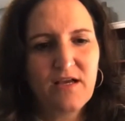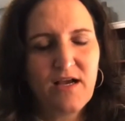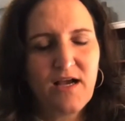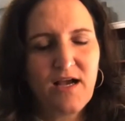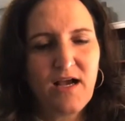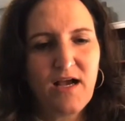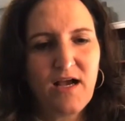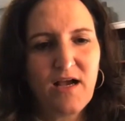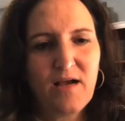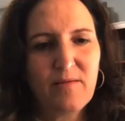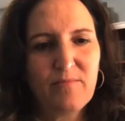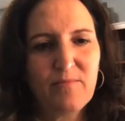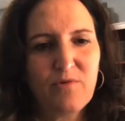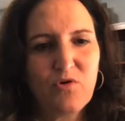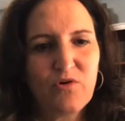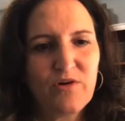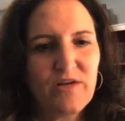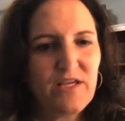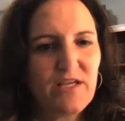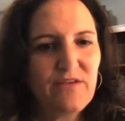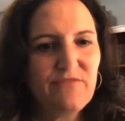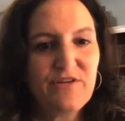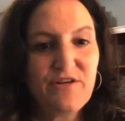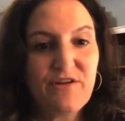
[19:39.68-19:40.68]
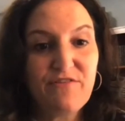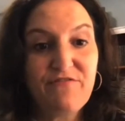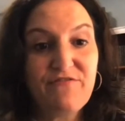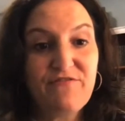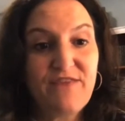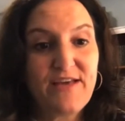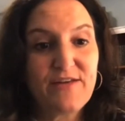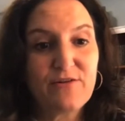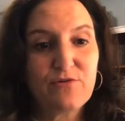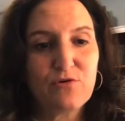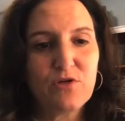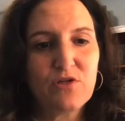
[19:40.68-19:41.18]
or even a
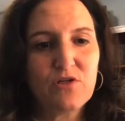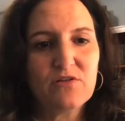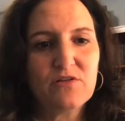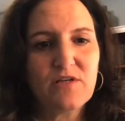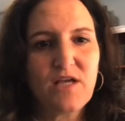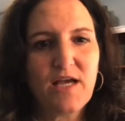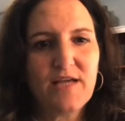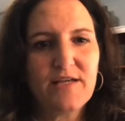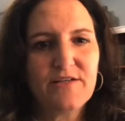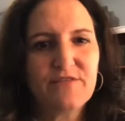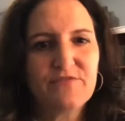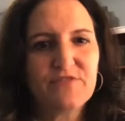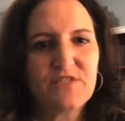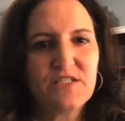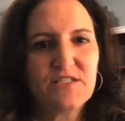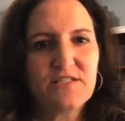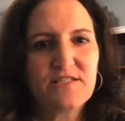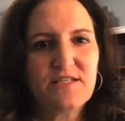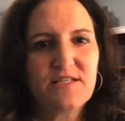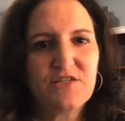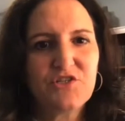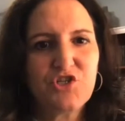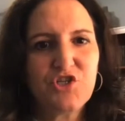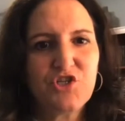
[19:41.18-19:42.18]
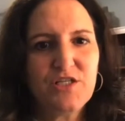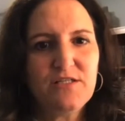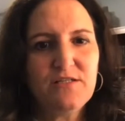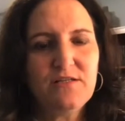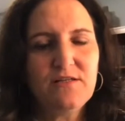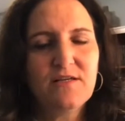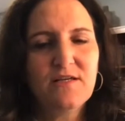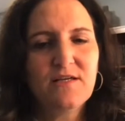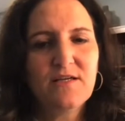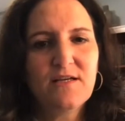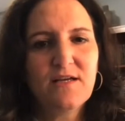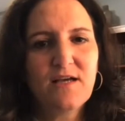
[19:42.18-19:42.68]
federal kind of
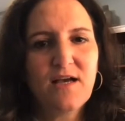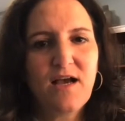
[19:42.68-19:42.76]
decision.